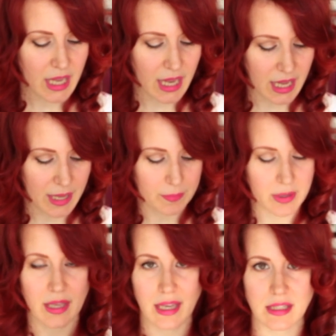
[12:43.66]

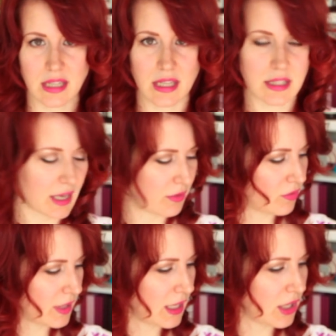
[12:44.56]
It is a
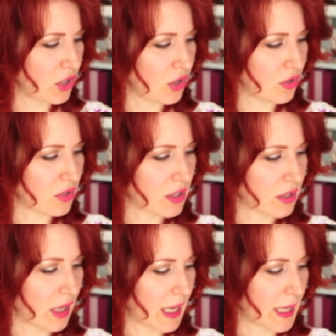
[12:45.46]
really
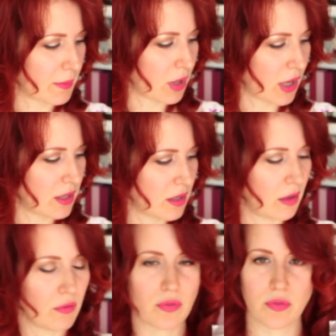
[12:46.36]
cute kind
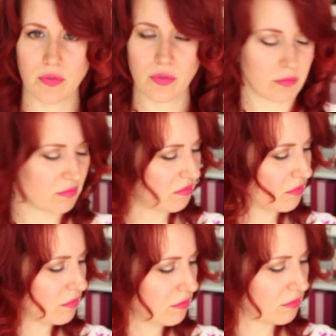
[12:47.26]
of
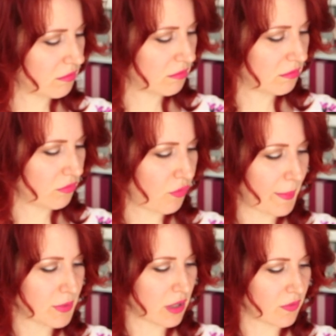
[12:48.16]

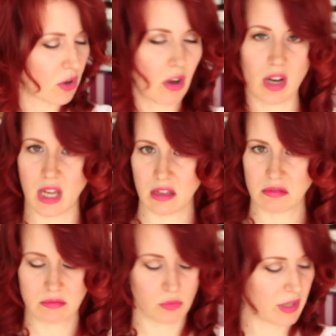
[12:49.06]
wrapped over collar
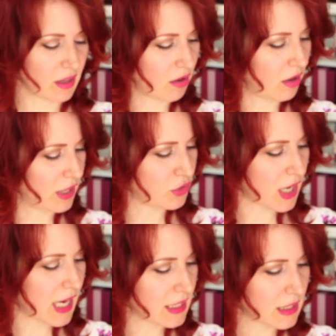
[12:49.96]
with a collar
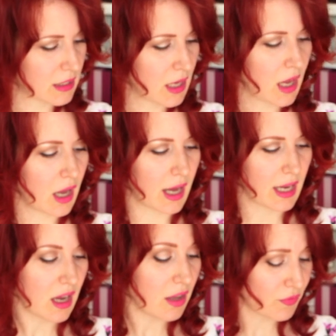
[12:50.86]
dress. I
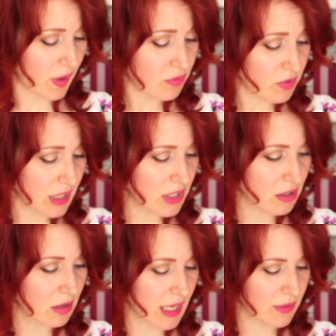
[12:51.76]
really
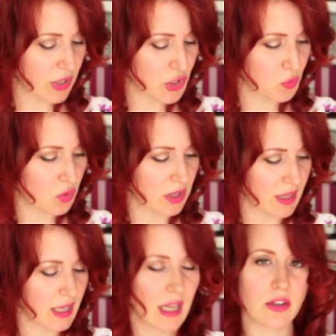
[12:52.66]
do like version 1,
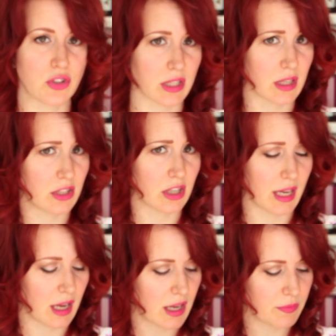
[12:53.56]
that yellow dress.
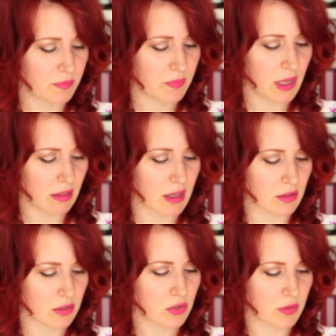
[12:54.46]
Actually, I think that
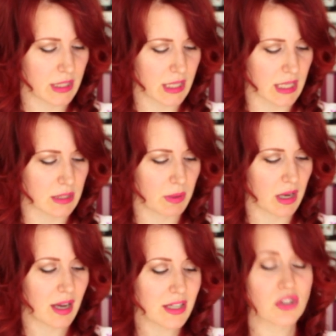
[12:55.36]
looks really nice,
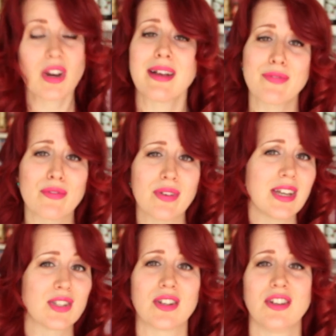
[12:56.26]
but I don't have that
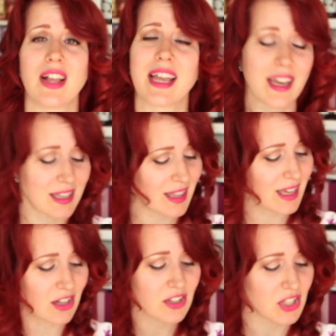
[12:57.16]
figure, so like I can
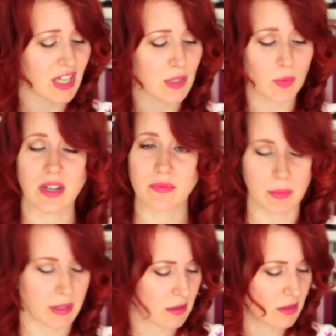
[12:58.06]
think it looks nice, but
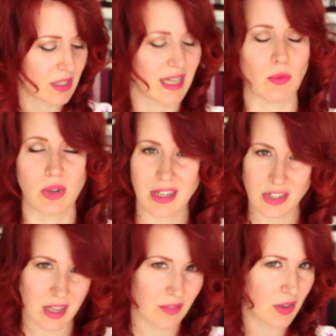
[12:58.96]
I mean, does anyone
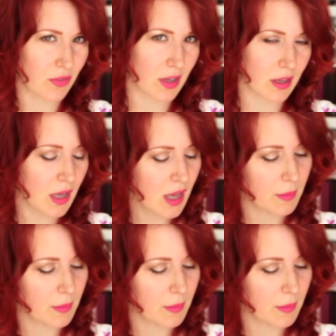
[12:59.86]
actually have that figure?